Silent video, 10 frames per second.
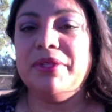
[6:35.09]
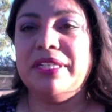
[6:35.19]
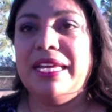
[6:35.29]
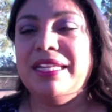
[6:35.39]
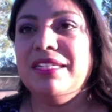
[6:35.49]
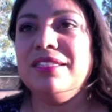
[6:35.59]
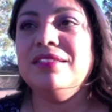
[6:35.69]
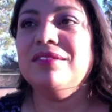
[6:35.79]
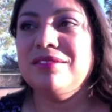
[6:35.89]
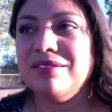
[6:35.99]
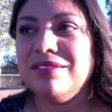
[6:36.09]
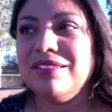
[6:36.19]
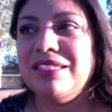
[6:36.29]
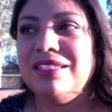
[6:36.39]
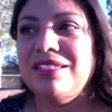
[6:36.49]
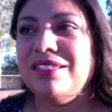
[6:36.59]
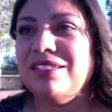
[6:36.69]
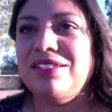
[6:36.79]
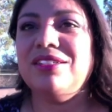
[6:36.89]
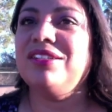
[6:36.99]
Kayden,
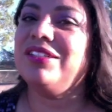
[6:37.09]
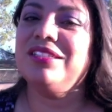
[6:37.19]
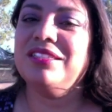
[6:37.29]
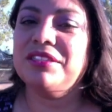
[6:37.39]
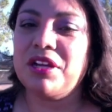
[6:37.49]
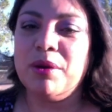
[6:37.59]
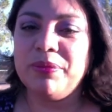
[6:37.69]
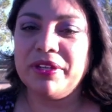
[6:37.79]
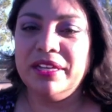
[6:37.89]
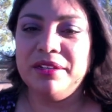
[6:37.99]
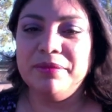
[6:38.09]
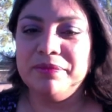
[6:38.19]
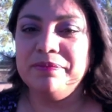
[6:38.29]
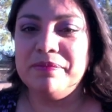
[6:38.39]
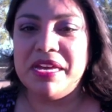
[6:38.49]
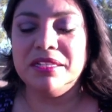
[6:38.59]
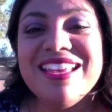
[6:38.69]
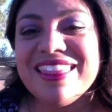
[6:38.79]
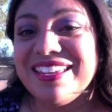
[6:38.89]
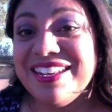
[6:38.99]
oh, he's a complicated mess.
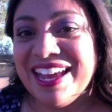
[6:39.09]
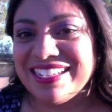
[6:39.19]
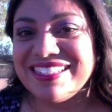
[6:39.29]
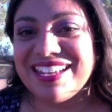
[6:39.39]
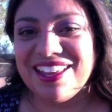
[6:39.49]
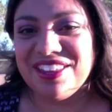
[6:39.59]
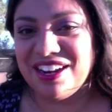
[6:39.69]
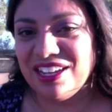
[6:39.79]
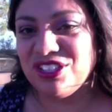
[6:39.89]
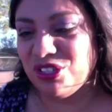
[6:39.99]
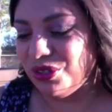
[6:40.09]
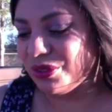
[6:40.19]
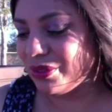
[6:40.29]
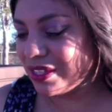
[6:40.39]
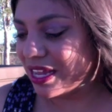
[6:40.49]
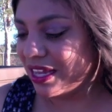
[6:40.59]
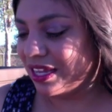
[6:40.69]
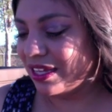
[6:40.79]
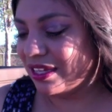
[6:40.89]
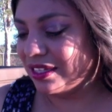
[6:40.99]
The next guy that I chose
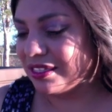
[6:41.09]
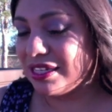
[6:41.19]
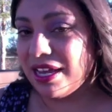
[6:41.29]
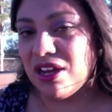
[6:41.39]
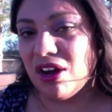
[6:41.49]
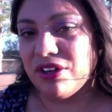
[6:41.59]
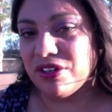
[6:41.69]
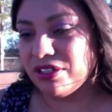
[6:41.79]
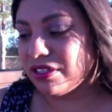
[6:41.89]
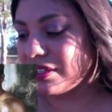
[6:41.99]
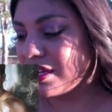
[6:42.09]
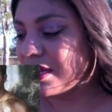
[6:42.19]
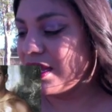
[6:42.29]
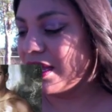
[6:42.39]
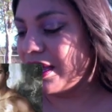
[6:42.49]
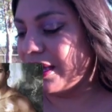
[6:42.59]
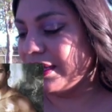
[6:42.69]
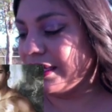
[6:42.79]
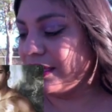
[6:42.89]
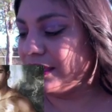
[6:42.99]
is Tate Connors,
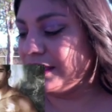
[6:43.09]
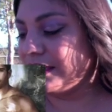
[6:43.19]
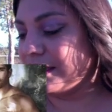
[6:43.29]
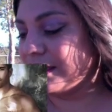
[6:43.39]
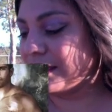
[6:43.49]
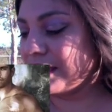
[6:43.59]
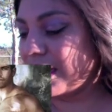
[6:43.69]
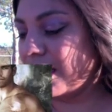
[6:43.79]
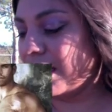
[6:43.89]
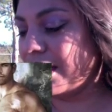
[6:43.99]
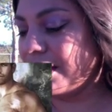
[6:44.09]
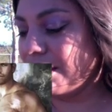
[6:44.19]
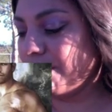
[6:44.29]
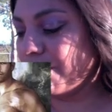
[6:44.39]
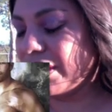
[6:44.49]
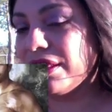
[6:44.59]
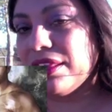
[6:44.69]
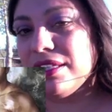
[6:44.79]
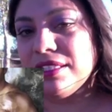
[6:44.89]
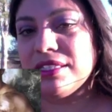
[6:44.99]
and he is in the
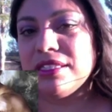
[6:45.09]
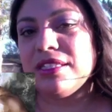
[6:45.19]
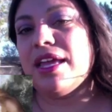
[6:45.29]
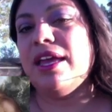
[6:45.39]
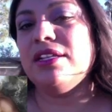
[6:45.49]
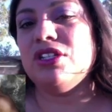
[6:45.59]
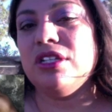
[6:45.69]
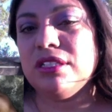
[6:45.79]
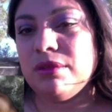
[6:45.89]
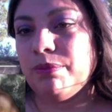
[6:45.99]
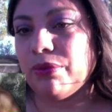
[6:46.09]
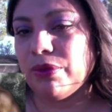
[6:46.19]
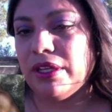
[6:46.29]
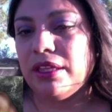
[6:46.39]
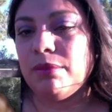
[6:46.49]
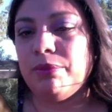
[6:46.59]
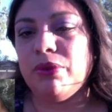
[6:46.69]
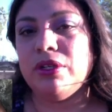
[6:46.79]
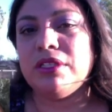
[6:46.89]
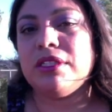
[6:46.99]
Breathless and Just Breathe
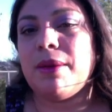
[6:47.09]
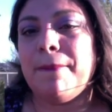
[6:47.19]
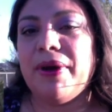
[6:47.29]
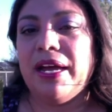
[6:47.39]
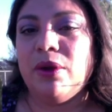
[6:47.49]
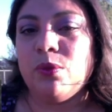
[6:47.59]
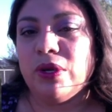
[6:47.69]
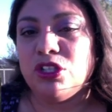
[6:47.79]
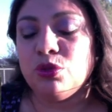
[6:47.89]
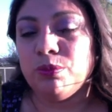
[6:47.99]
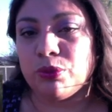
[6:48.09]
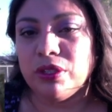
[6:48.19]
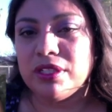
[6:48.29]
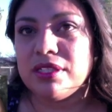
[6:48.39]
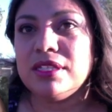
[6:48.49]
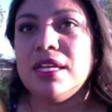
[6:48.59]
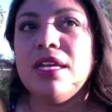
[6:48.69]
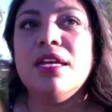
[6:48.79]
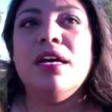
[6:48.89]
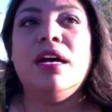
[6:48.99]
books by Rachel Brookes,
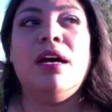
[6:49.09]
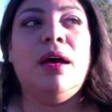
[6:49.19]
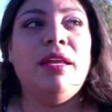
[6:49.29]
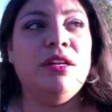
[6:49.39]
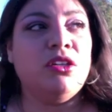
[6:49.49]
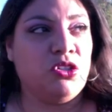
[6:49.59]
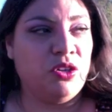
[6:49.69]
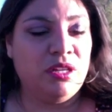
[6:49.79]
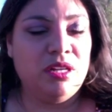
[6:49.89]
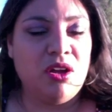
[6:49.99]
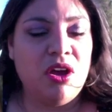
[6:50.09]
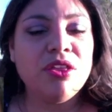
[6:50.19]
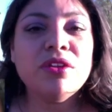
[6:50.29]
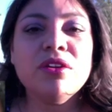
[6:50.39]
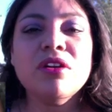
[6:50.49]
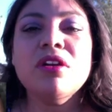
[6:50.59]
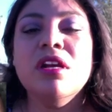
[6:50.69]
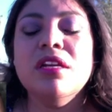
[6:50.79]
an Australian author.